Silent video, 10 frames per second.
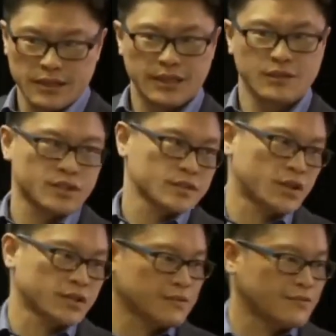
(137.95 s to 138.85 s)
in
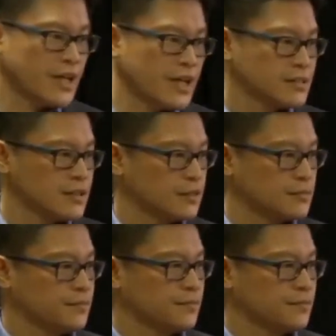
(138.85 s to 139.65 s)
response to fasting.